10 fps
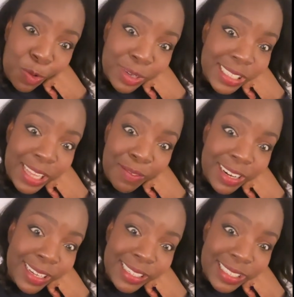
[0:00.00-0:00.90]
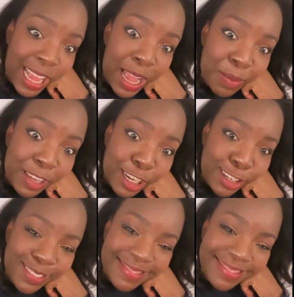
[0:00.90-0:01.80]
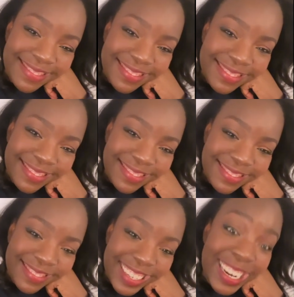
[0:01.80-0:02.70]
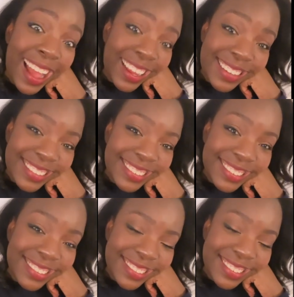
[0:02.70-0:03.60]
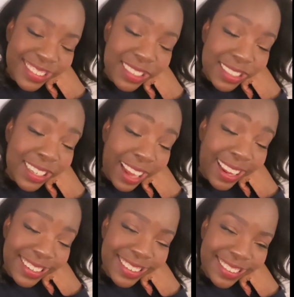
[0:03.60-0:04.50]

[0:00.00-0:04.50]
we just having a good time here. Good night. Good night.